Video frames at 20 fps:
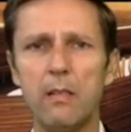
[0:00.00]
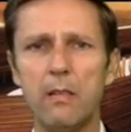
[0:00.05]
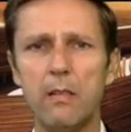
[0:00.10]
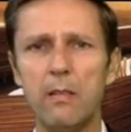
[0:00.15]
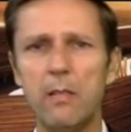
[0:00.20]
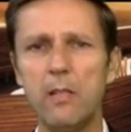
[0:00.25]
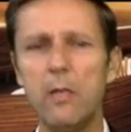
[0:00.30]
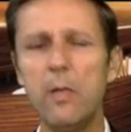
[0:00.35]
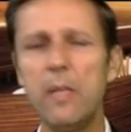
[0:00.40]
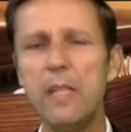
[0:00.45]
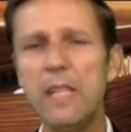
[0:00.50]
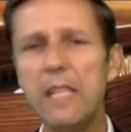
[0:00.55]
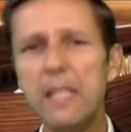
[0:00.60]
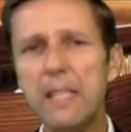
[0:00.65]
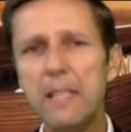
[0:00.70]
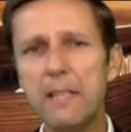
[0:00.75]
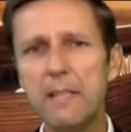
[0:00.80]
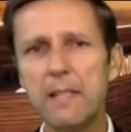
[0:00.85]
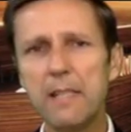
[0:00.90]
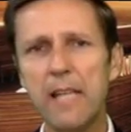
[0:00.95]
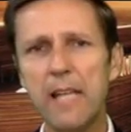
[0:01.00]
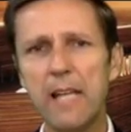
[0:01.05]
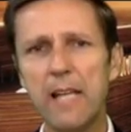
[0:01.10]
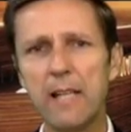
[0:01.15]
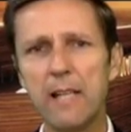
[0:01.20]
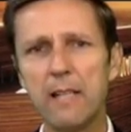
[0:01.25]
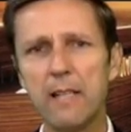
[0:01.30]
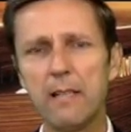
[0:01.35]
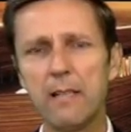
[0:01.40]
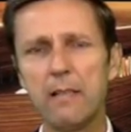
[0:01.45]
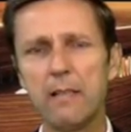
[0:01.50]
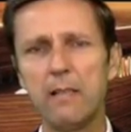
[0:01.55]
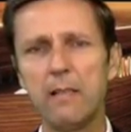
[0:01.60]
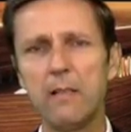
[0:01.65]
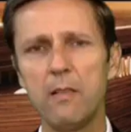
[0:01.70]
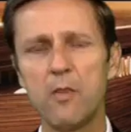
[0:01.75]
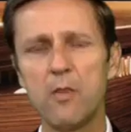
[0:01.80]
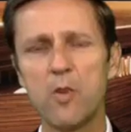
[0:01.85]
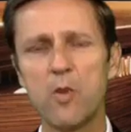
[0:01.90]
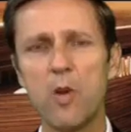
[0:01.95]
Do we need this in Canada,
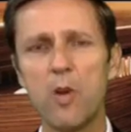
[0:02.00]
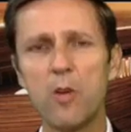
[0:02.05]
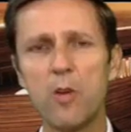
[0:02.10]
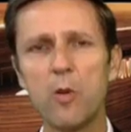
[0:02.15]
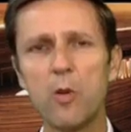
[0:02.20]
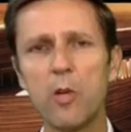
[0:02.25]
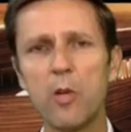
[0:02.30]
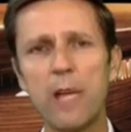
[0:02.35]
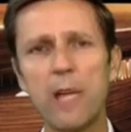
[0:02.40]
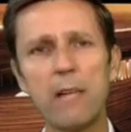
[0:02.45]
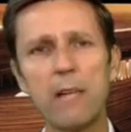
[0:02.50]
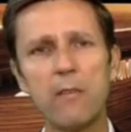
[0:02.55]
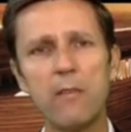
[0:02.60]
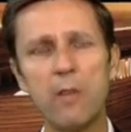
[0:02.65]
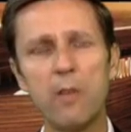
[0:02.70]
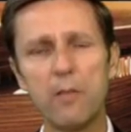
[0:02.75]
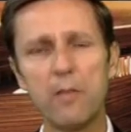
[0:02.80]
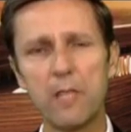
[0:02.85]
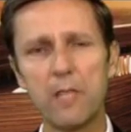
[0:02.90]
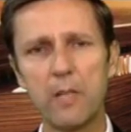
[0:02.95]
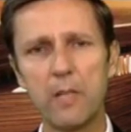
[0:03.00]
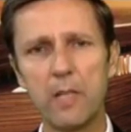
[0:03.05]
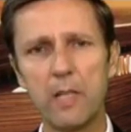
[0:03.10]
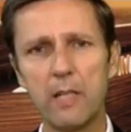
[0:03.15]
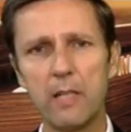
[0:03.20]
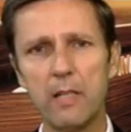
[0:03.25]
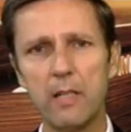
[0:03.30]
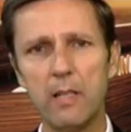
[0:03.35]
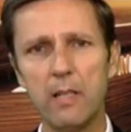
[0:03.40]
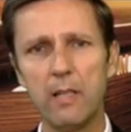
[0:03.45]
in Toronto or Niagara Falls area?